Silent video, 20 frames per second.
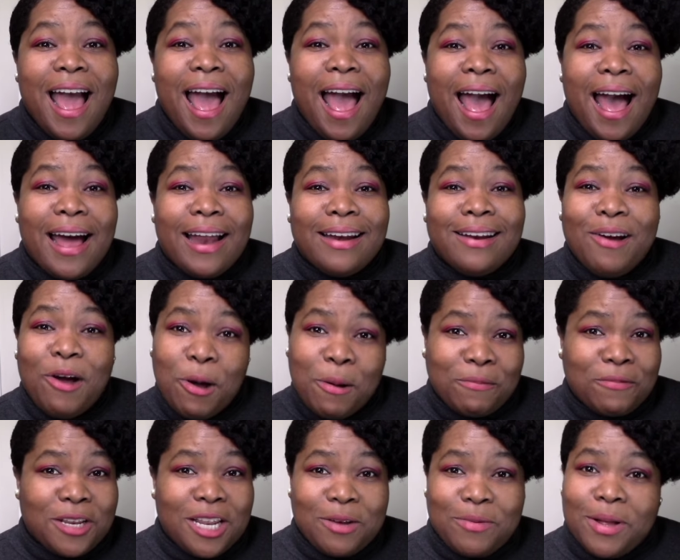And
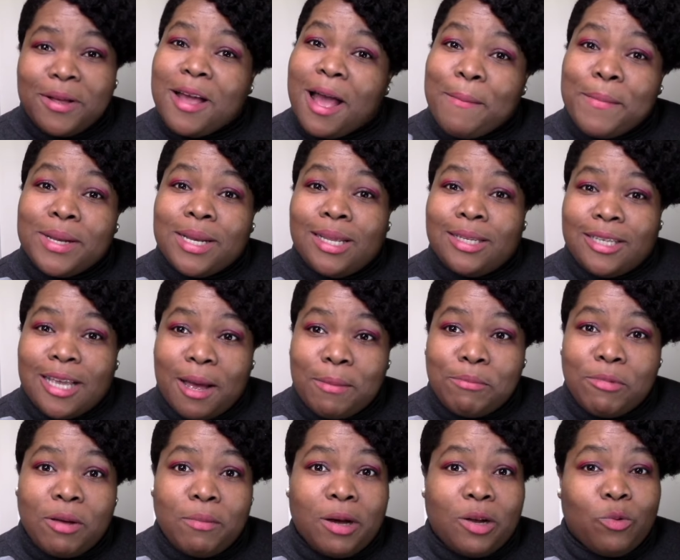hopefully will come in
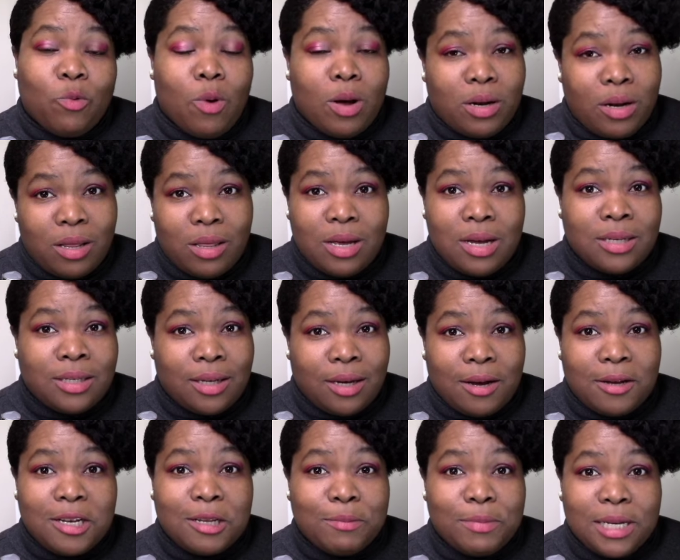December, but one of these are
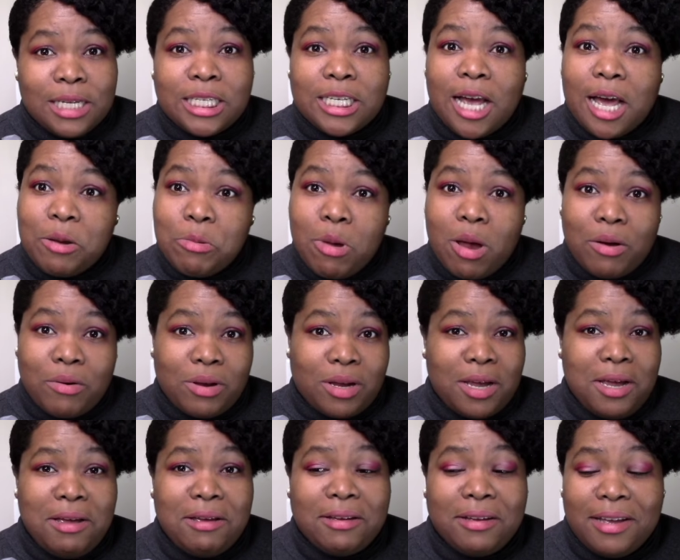gonna be in
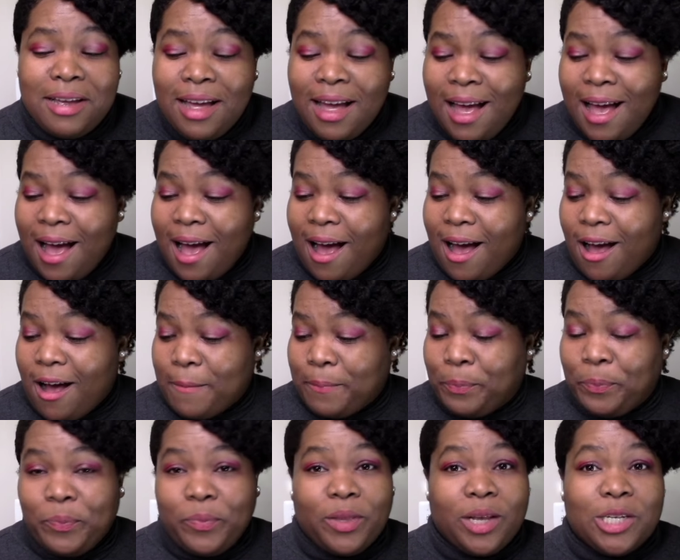January.
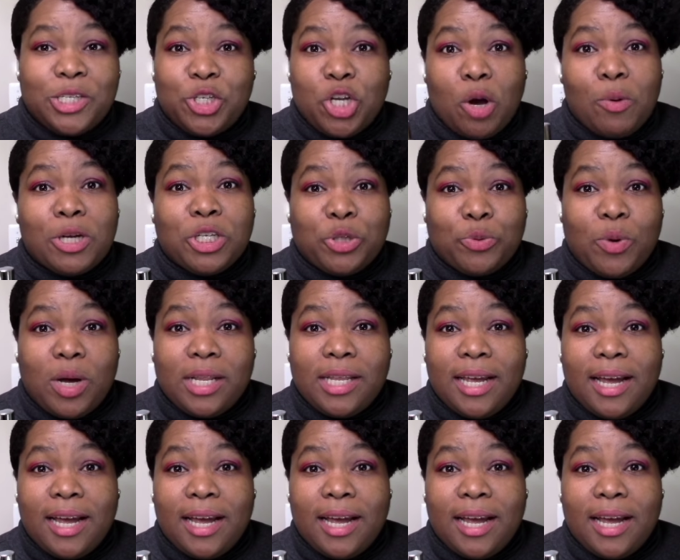not sure which one